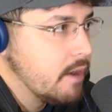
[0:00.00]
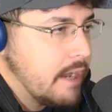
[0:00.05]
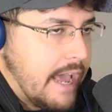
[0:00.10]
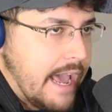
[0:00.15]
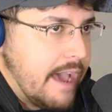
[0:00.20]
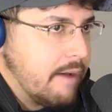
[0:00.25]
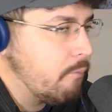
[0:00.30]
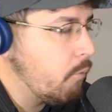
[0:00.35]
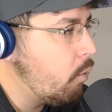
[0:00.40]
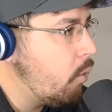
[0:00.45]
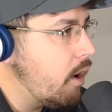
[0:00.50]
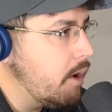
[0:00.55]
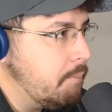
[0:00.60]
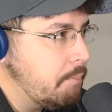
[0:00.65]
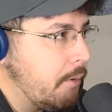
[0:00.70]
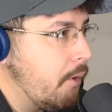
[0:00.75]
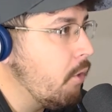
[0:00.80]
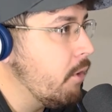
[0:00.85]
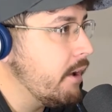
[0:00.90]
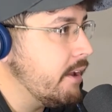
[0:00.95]
At one
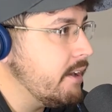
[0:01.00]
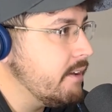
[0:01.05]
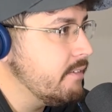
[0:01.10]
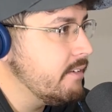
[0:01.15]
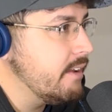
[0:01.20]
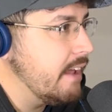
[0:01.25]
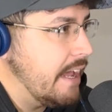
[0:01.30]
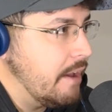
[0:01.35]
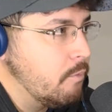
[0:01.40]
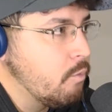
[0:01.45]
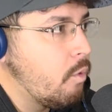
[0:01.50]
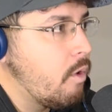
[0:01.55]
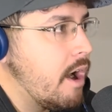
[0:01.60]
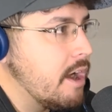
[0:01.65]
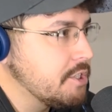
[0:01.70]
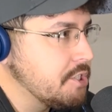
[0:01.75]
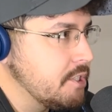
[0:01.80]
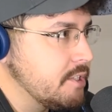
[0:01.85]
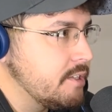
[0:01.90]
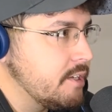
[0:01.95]
point in
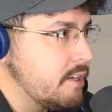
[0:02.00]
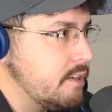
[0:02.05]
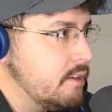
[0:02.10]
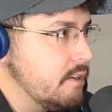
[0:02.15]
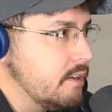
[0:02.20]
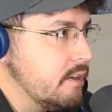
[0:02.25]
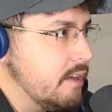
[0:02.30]
Washington,